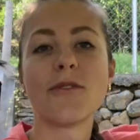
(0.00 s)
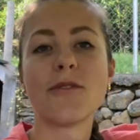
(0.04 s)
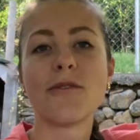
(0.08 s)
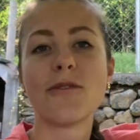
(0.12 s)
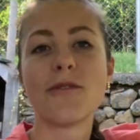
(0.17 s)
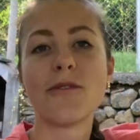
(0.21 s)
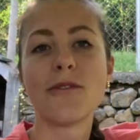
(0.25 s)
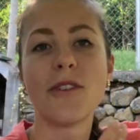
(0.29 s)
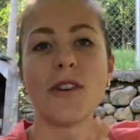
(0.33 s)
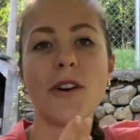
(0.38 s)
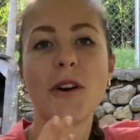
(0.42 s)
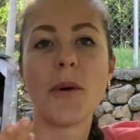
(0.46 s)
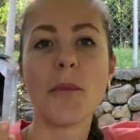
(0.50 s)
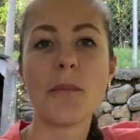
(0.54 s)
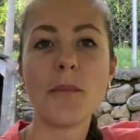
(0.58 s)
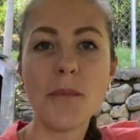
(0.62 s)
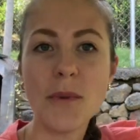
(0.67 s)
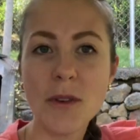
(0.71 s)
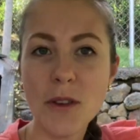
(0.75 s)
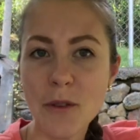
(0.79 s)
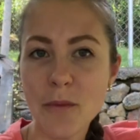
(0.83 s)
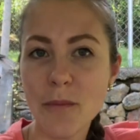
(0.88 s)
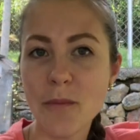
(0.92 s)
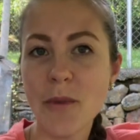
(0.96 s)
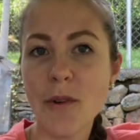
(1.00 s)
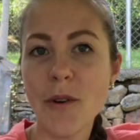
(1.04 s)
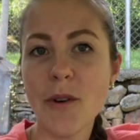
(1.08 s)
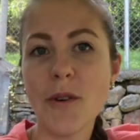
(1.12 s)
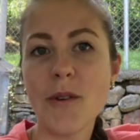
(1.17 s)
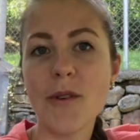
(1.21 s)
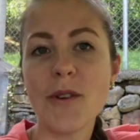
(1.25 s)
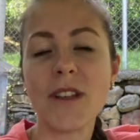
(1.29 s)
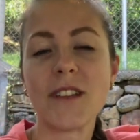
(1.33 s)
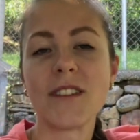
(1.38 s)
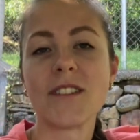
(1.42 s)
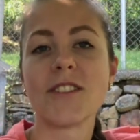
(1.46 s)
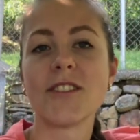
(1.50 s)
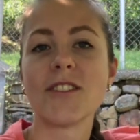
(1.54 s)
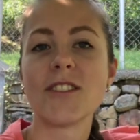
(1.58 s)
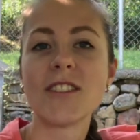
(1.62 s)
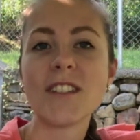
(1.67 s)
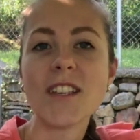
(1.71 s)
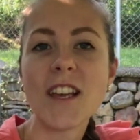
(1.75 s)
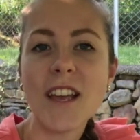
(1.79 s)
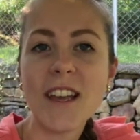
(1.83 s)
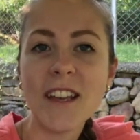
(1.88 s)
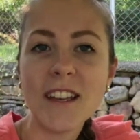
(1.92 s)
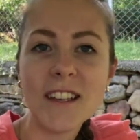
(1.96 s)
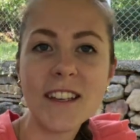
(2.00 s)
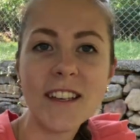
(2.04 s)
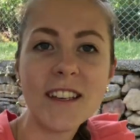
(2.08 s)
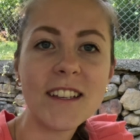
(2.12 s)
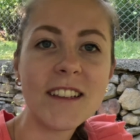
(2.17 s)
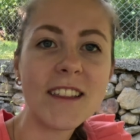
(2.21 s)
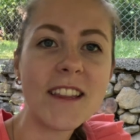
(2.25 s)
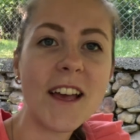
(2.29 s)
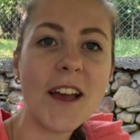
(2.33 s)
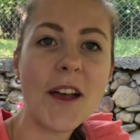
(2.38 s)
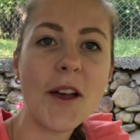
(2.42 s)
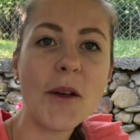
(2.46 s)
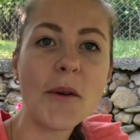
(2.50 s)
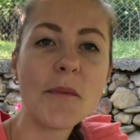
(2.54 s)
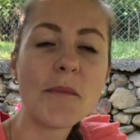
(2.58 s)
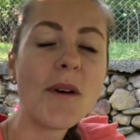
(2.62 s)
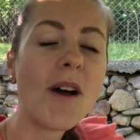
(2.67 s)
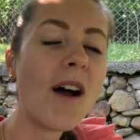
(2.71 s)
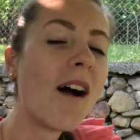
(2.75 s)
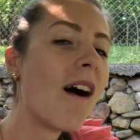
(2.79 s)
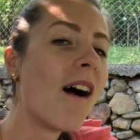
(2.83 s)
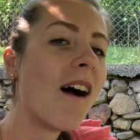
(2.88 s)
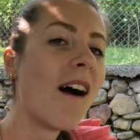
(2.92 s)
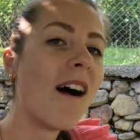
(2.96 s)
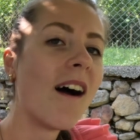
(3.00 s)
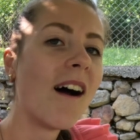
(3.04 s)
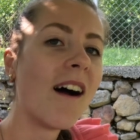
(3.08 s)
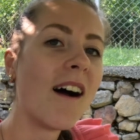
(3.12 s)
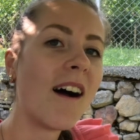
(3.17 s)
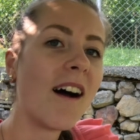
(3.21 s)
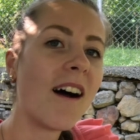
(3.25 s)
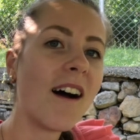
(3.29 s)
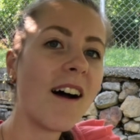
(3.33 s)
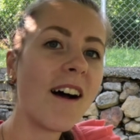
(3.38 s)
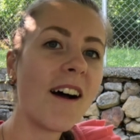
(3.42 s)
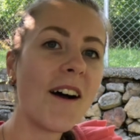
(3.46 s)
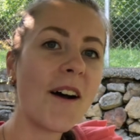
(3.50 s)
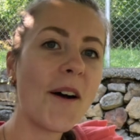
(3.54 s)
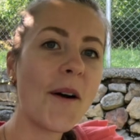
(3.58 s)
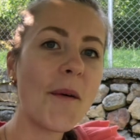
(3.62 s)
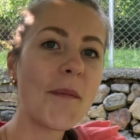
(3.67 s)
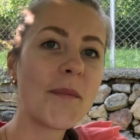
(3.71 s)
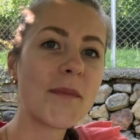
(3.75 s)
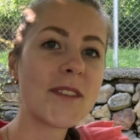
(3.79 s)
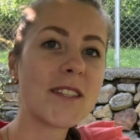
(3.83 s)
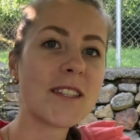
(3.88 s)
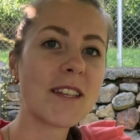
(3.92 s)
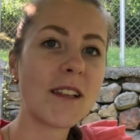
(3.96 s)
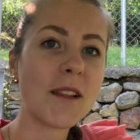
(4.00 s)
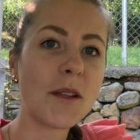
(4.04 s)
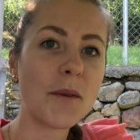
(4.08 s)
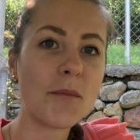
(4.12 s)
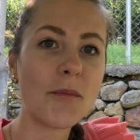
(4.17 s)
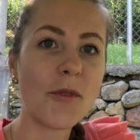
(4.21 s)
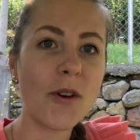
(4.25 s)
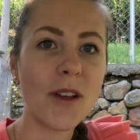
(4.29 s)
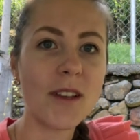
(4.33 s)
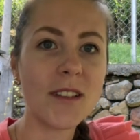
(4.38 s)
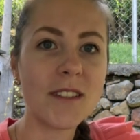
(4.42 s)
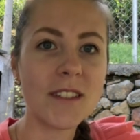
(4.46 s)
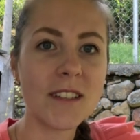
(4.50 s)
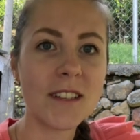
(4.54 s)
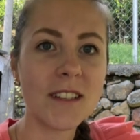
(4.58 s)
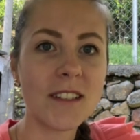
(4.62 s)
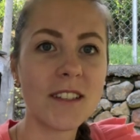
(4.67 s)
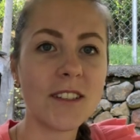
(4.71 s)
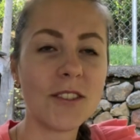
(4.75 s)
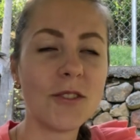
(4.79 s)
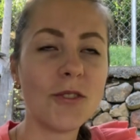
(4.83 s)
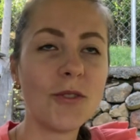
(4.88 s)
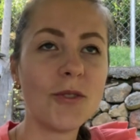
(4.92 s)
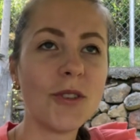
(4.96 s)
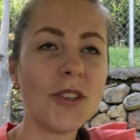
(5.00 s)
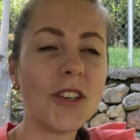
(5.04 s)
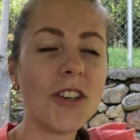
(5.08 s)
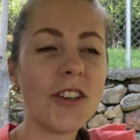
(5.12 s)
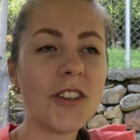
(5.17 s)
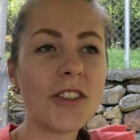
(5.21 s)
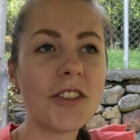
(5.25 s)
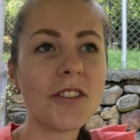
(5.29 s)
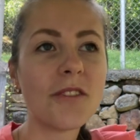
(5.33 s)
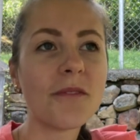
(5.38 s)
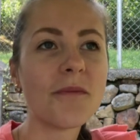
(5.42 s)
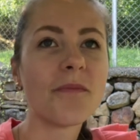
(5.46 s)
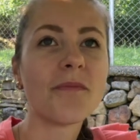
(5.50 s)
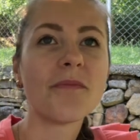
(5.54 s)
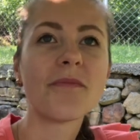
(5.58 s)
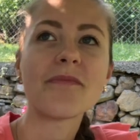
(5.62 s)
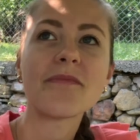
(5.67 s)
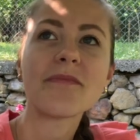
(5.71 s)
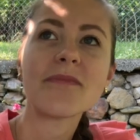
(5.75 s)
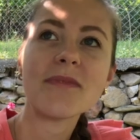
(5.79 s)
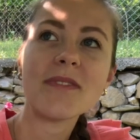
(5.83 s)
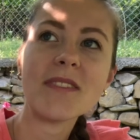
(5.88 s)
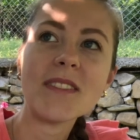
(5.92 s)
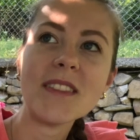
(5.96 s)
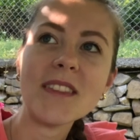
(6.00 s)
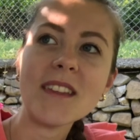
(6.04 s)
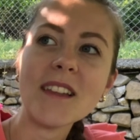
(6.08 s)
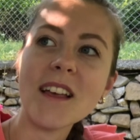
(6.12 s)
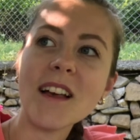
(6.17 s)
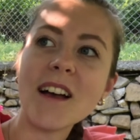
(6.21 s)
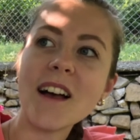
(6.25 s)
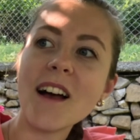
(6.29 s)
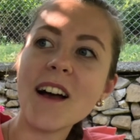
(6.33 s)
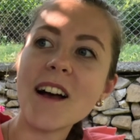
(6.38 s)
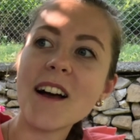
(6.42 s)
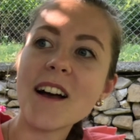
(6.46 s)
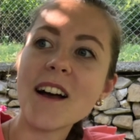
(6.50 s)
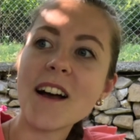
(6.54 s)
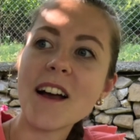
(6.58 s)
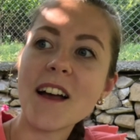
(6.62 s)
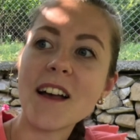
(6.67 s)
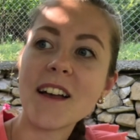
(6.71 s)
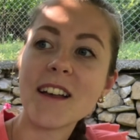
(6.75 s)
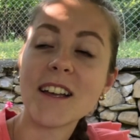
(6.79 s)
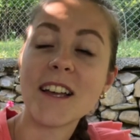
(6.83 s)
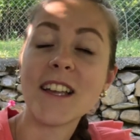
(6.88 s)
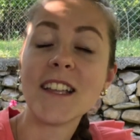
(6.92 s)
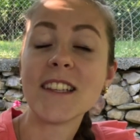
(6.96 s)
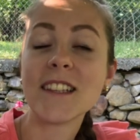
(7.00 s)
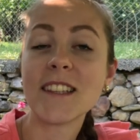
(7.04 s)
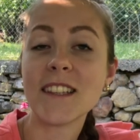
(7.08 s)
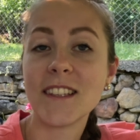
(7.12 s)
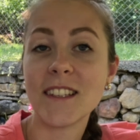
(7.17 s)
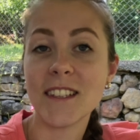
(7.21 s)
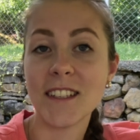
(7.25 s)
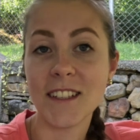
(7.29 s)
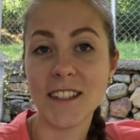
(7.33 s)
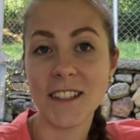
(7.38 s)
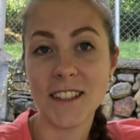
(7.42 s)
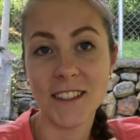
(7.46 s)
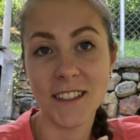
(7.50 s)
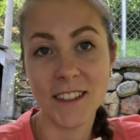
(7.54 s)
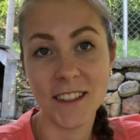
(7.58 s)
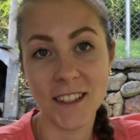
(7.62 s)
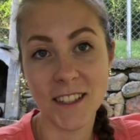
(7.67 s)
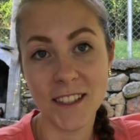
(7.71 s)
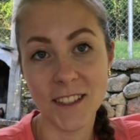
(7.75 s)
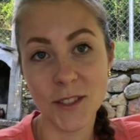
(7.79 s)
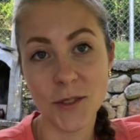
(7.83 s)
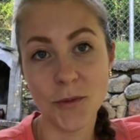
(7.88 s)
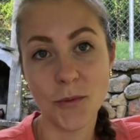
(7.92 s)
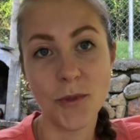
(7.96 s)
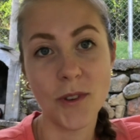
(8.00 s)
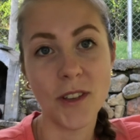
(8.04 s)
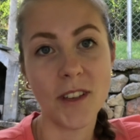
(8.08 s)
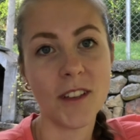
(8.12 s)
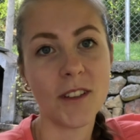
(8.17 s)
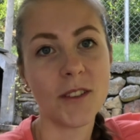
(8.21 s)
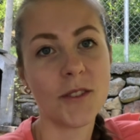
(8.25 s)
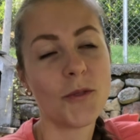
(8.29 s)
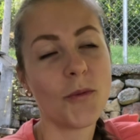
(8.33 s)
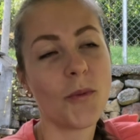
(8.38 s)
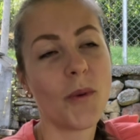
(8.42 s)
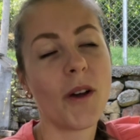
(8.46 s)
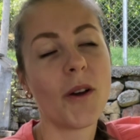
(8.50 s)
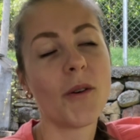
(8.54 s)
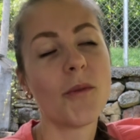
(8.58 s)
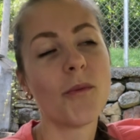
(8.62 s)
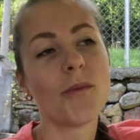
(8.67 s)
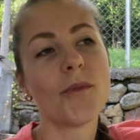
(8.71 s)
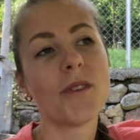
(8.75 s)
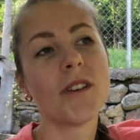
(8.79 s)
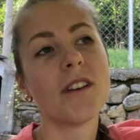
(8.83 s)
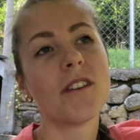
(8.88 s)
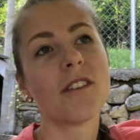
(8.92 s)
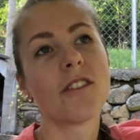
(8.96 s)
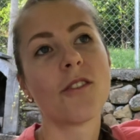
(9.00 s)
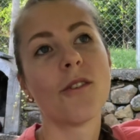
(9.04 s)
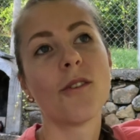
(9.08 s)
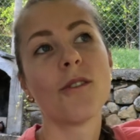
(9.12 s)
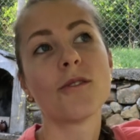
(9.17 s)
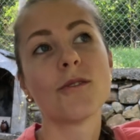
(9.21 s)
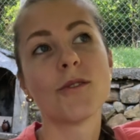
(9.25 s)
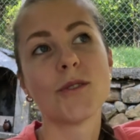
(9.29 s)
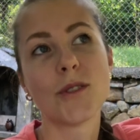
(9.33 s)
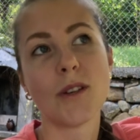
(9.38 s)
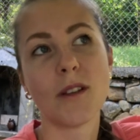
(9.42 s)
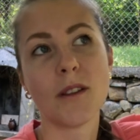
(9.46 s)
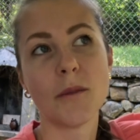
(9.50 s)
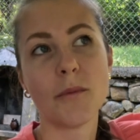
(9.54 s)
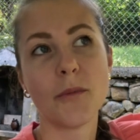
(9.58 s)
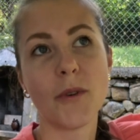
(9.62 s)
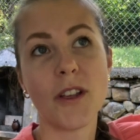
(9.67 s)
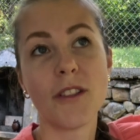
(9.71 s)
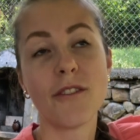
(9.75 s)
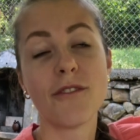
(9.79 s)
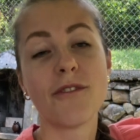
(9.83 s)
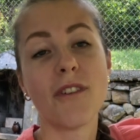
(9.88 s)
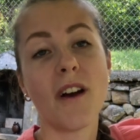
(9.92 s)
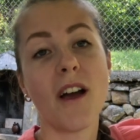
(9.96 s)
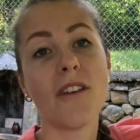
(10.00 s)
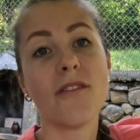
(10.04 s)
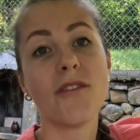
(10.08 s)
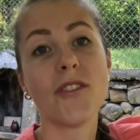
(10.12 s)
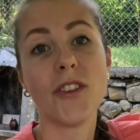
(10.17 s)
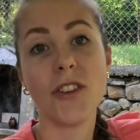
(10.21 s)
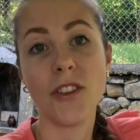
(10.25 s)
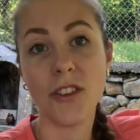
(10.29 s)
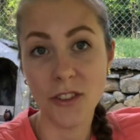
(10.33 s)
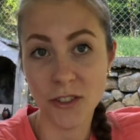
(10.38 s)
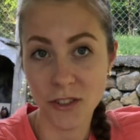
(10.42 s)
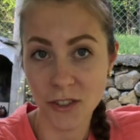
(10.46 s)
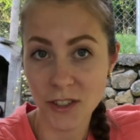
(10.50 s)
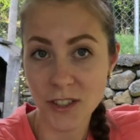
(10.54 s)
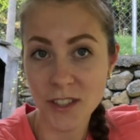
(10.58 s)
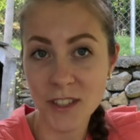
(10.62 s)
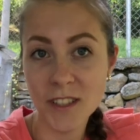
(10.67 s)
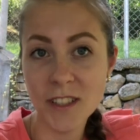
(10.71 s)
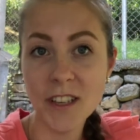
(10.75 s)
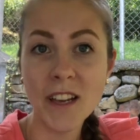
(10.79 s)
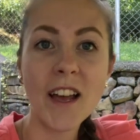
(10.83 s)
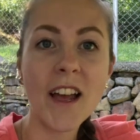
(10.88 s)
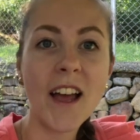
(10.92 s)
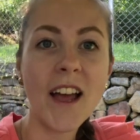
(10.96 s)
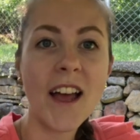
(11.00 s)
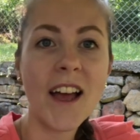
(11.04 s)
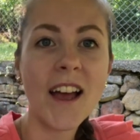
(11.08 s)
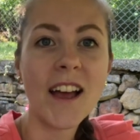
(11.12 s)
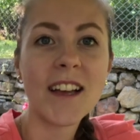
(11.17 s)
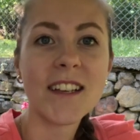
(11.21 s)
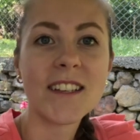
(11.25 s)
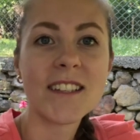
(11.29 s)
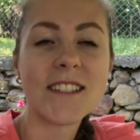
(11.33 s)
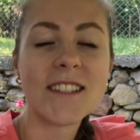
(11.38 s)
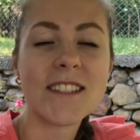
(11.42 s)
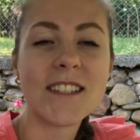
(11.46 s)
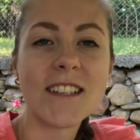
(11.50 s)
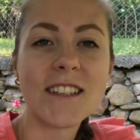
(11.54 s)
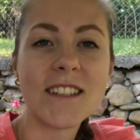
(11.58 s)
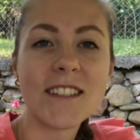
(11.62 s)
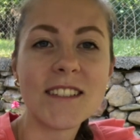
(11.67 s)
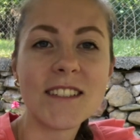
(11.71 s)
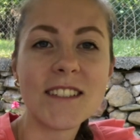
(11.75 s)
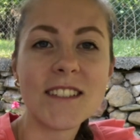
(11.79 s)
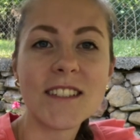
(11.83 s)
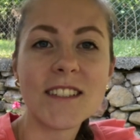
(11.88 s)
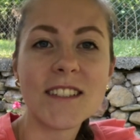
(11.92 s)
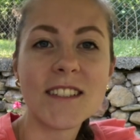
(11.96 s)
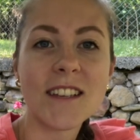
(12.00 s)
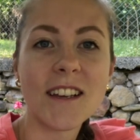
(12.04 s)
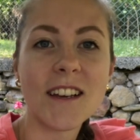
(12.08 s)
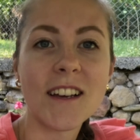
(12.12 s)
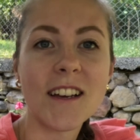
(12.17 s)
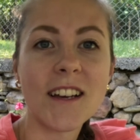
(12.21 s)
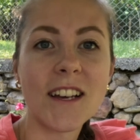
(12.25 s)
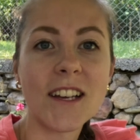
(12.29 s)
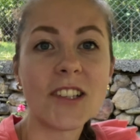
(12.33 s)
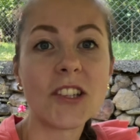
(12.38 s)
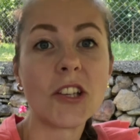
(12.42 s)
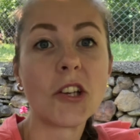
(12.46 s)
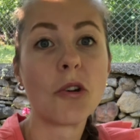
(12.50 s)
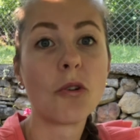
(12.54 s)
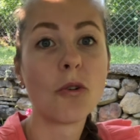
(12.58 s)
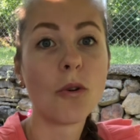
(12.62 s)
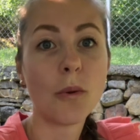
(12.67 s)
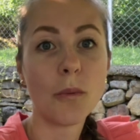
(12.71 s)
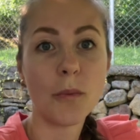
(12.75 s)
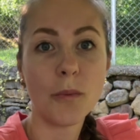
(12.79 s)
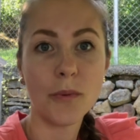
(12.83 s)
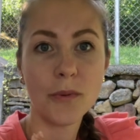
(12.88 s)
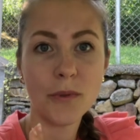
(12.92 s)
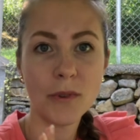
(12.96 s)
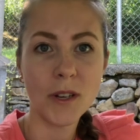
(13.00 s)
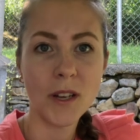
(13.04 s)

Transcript: of people, entertaining them, celebrating the New Year. And this weekend, well, we are going to celebrate 5 years since the group